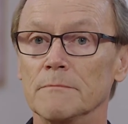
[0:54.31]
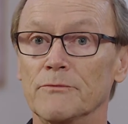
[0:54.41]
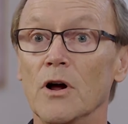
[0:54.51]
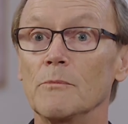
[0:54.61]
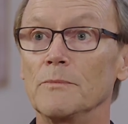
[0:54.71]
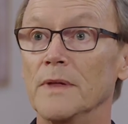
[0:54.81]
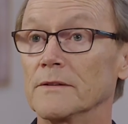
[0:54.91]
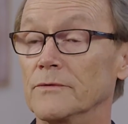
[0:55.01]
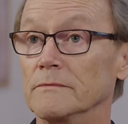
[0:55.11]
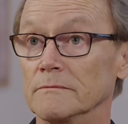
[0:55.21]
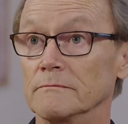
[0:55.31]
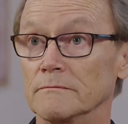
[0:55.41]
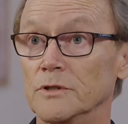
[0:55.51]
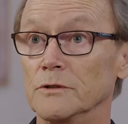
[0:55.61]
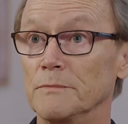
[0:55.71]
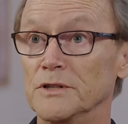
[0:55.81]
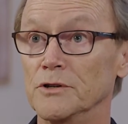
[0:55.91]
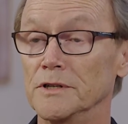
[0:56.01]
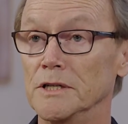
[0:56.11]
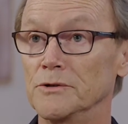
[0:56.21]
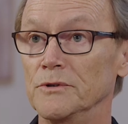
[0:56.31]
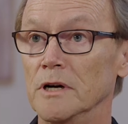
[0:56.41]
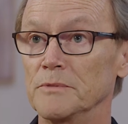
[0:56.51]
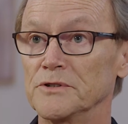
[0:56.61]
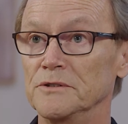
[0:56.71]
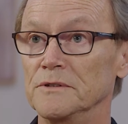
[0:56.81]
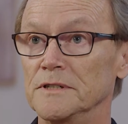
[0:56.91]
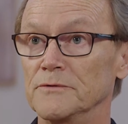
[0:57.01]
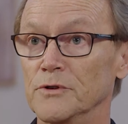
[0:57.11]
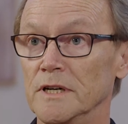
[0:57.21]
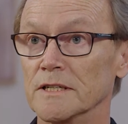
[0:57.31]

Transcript: problem that could be turned into an opportunity for